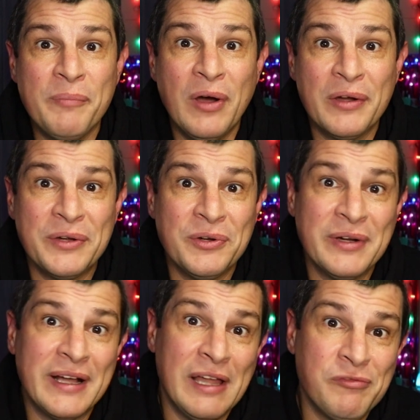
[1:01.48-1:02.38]
or pocket
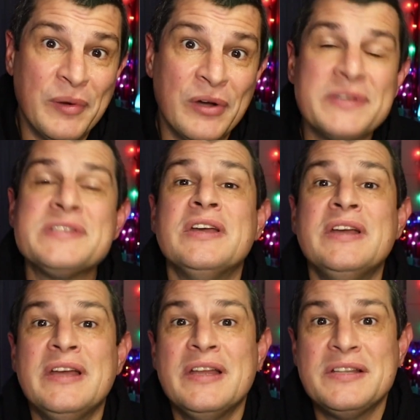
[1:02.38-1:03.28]
or glove box,
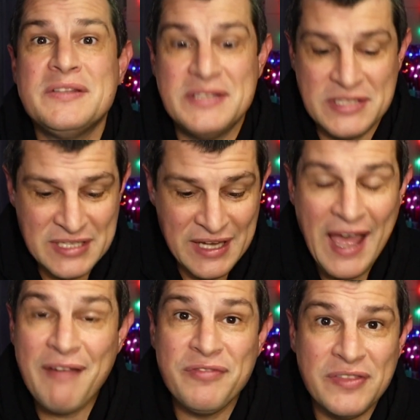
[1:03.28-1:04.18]
to
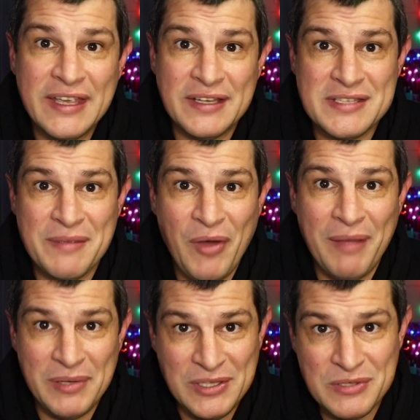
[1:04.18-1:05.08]
have things that
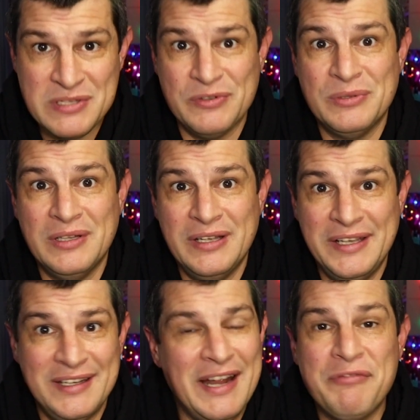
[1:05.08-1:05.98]
might be useful
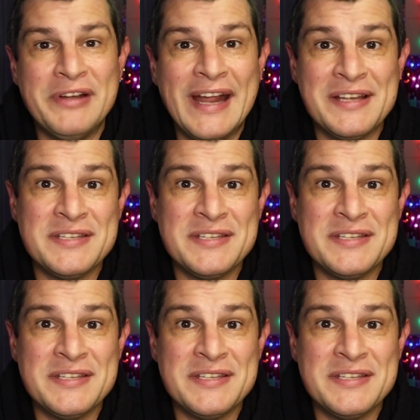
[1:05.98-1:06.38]
in an everyday